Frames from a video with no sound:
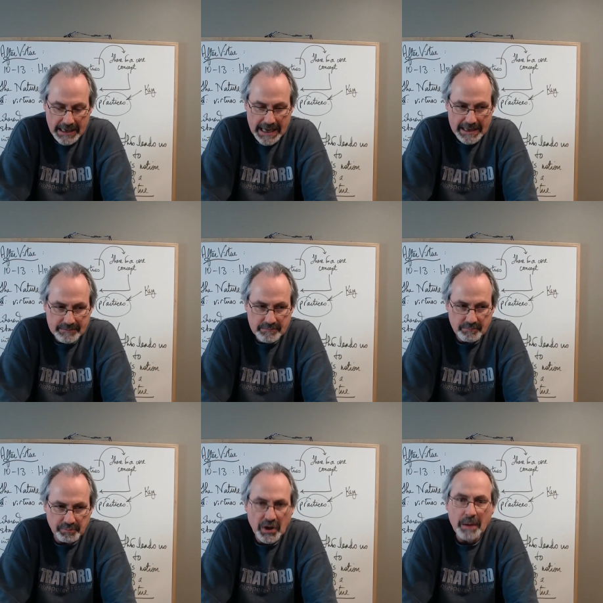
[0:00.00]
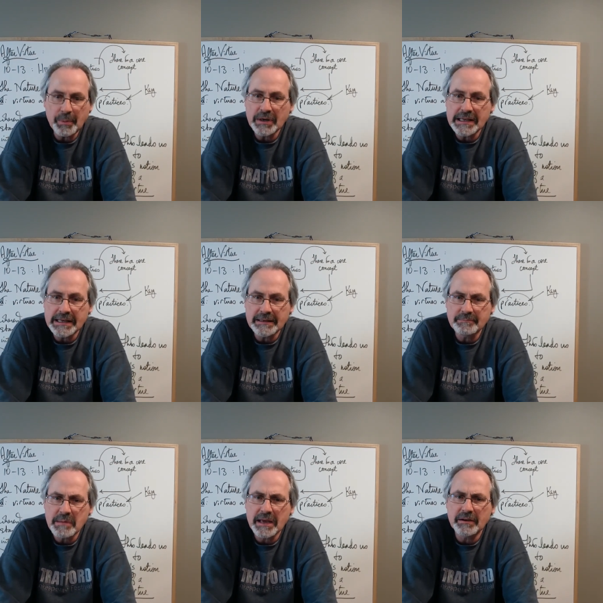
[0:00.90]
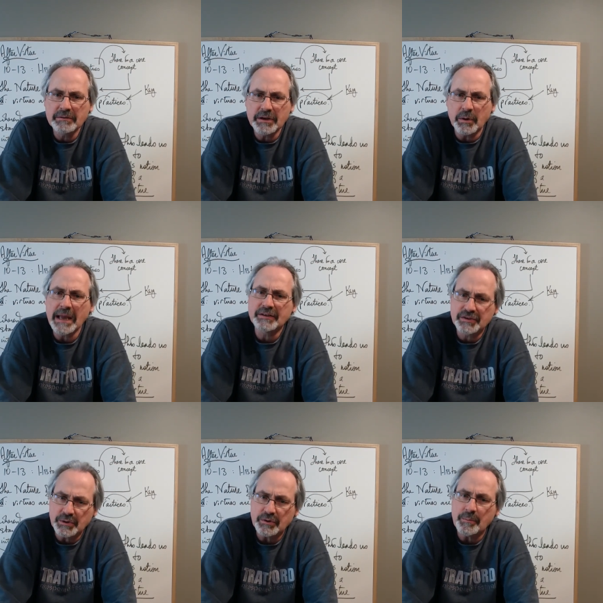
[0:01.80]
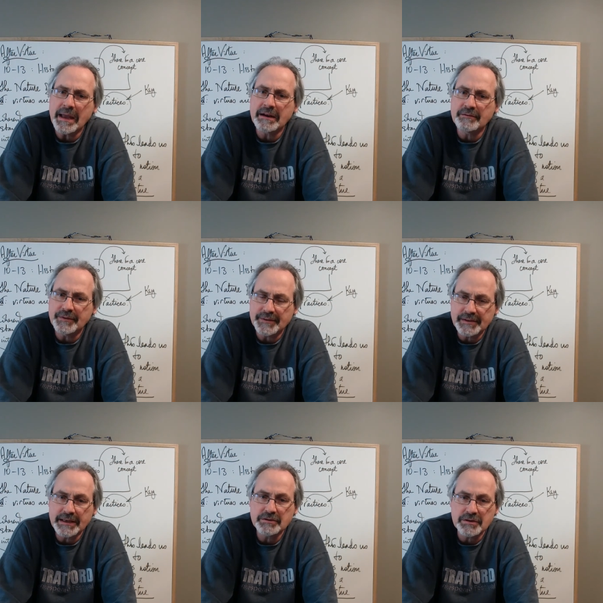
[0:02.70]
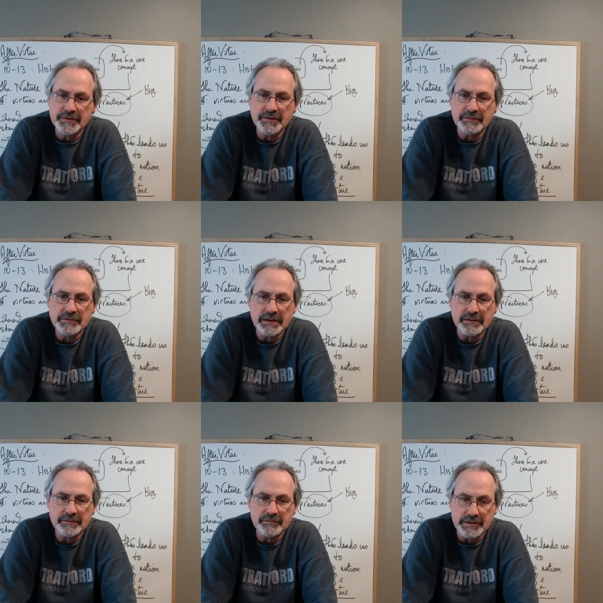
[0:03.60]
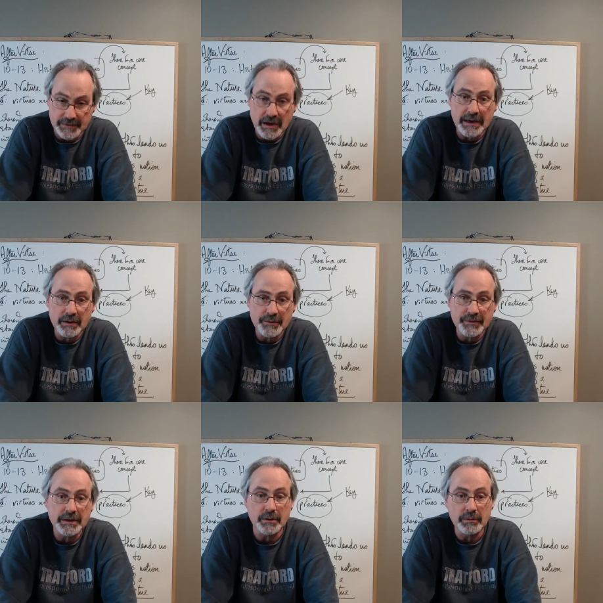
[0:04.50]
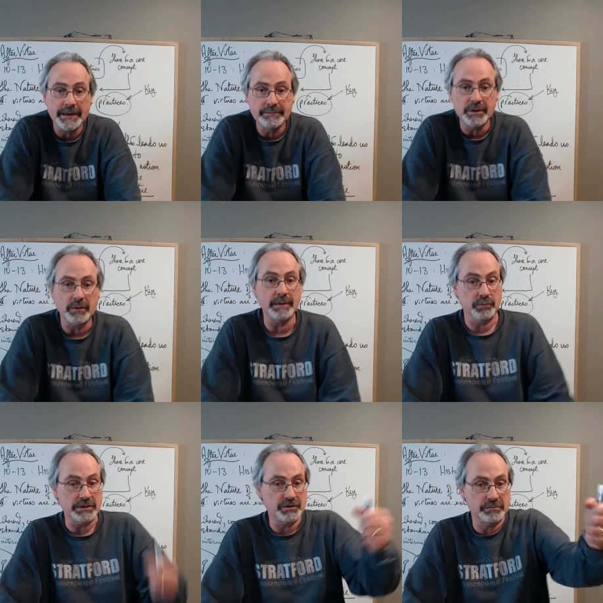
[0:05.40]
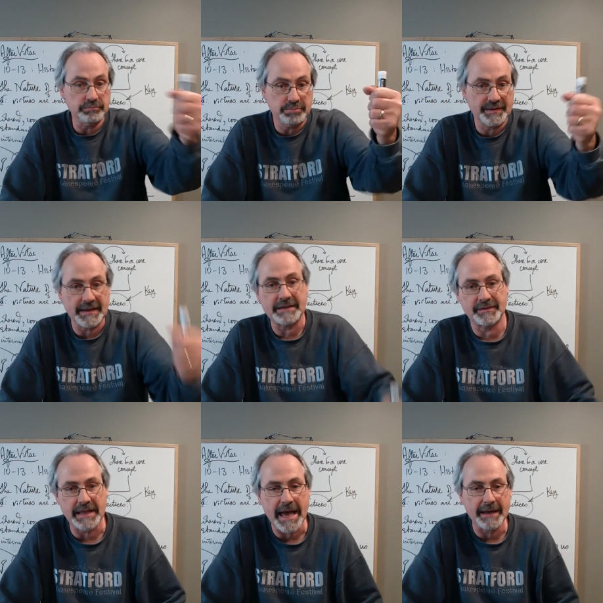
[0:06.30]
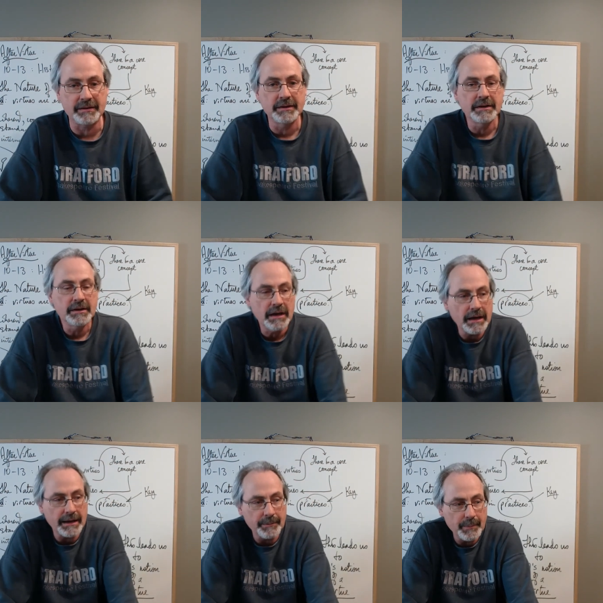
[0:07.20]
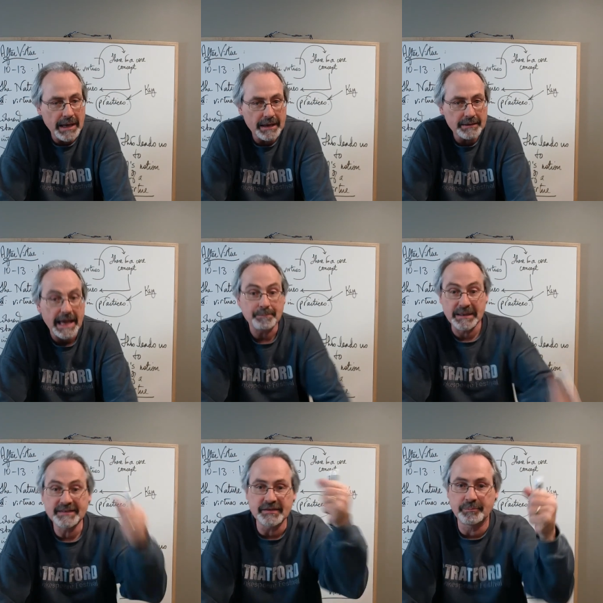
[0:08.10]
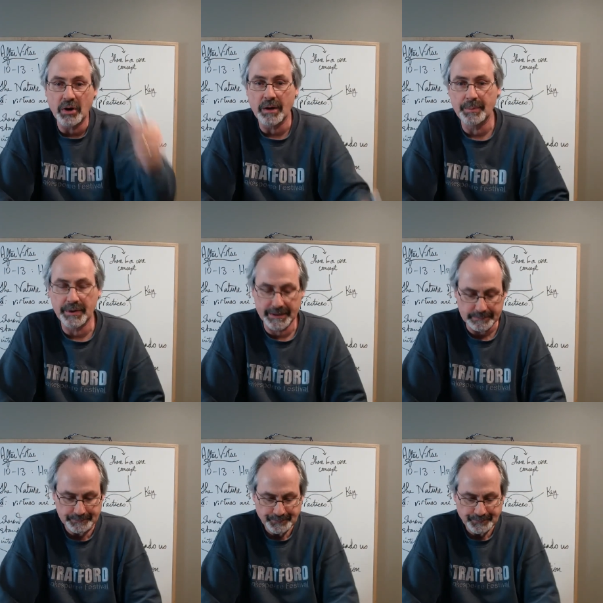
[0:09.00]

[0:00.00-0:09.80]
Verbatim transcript: and property, uh, you know, external manifestations of uh, desires, you know, like, you know, I want to possess that, um, and that piece of property.